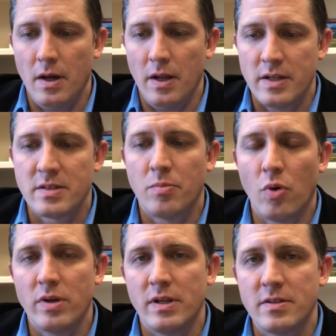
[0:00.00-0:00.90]
That's
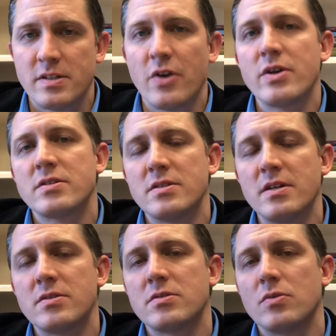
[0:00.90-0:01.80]
important, the
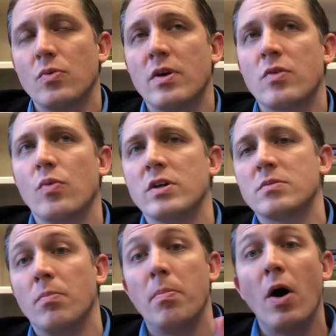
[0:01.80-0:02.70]
seriousness with which
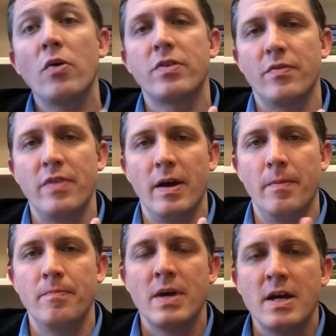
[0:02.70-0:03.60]
both of
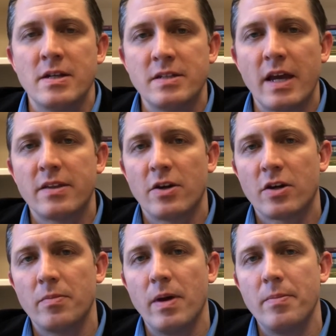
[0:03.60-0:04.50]
them take their
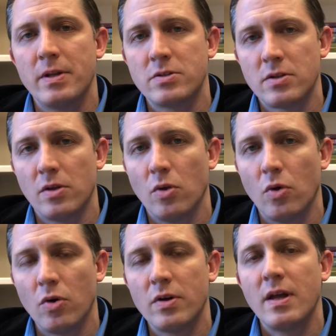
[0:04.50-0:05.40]
commitment to the
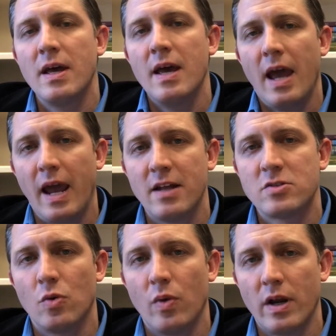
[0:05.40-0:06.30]
Lord and
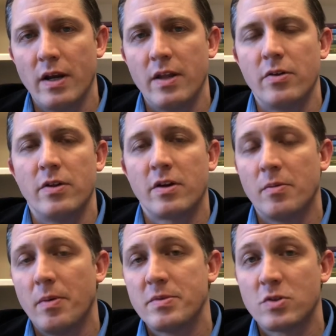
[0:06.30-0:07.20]
to one another, their
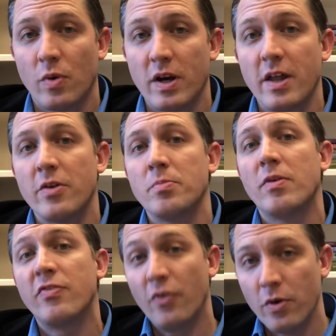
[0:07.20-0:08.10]
commitments to one another
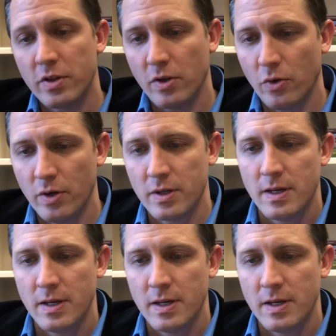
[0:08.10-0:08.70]
before the Lord.